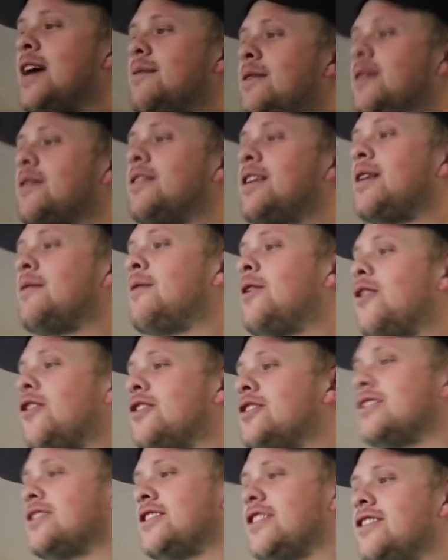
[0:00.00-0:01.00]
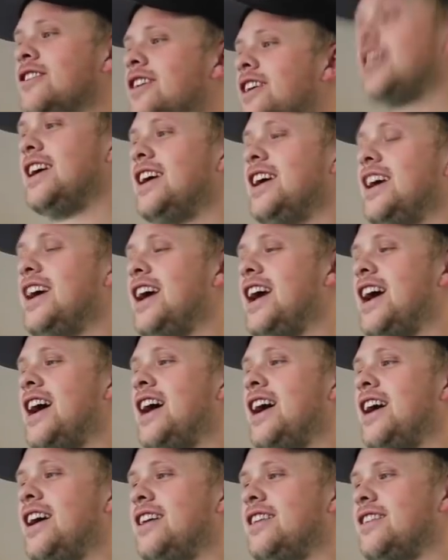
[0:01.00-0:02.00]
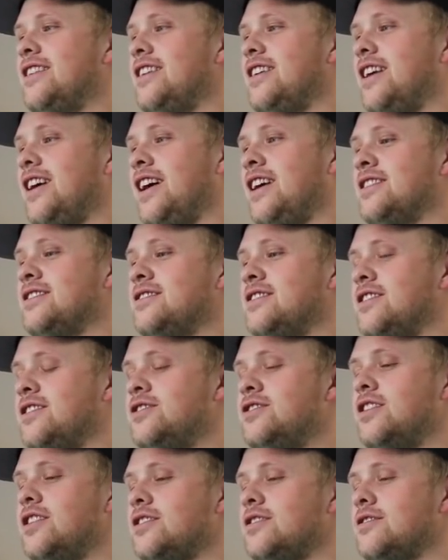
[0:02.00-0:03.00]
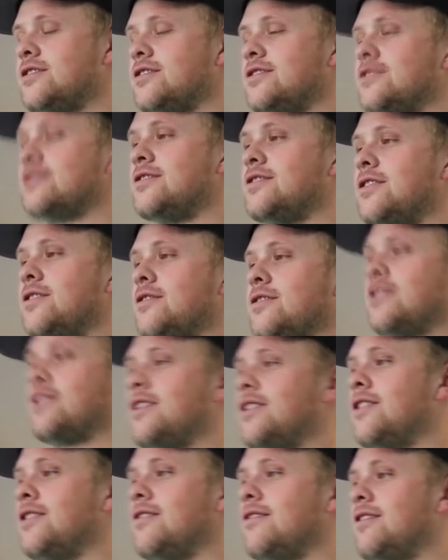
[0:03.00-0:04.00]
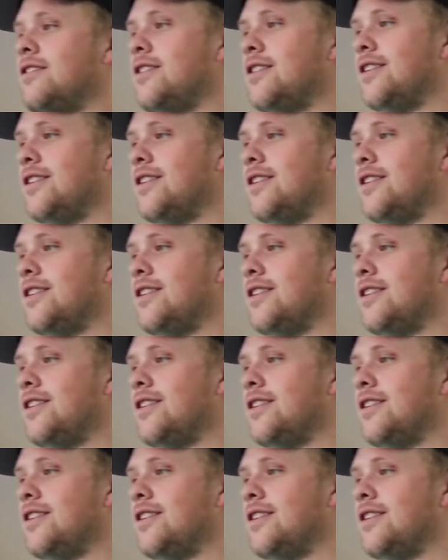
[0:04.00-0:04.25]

How about when I'm holding you and I said, Justin's so cute.